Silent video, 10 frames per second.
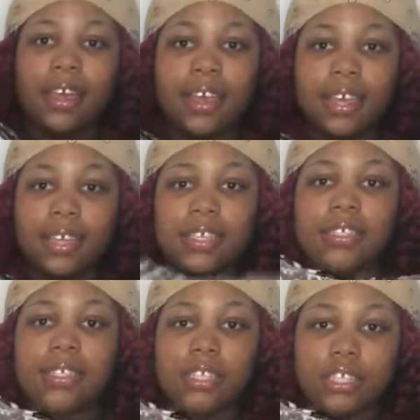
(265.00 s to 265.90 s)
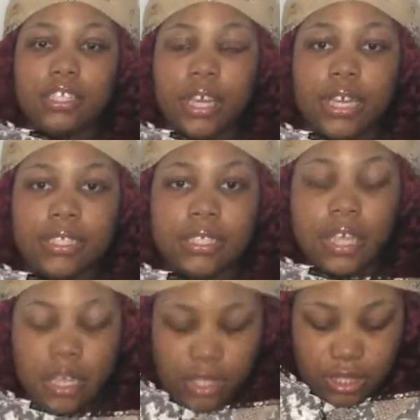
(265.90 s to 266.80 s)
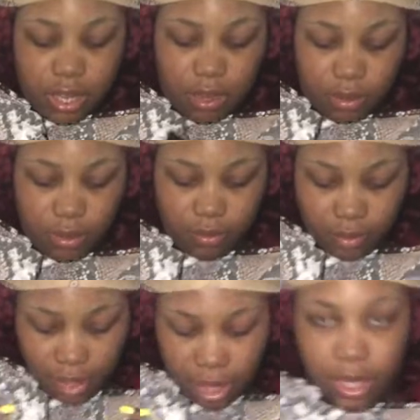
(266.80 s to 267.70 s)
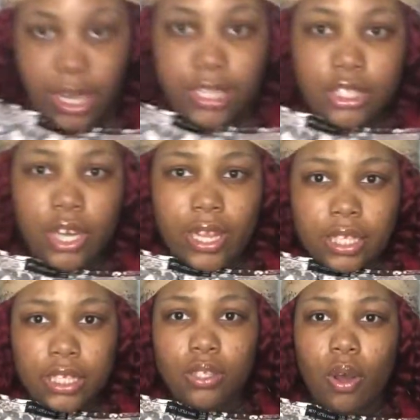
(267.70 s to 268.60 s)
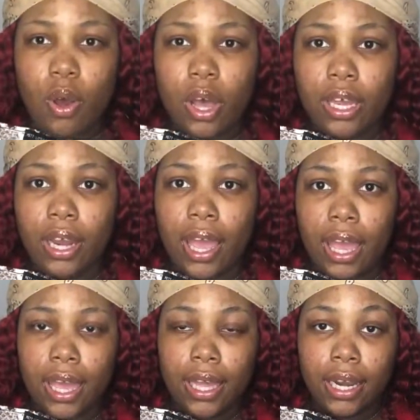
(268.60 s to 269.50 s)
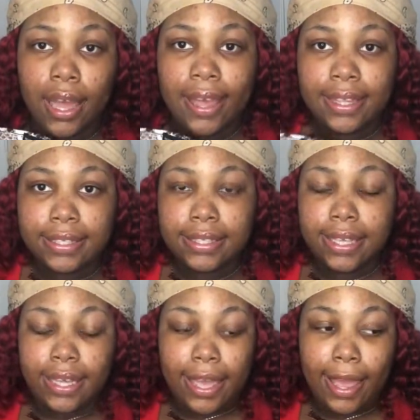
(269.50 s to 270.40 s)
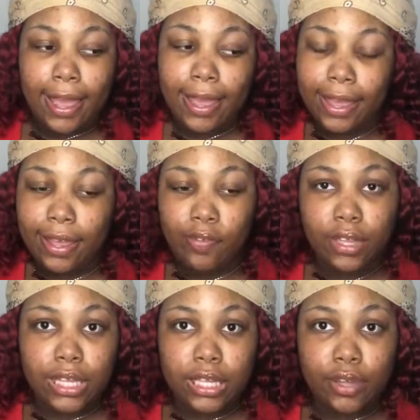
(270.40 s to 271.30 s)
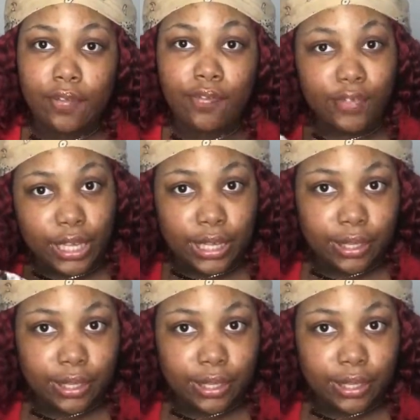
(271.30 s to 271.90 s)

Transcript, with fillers: is the dress. So let's try this on and see if it fits.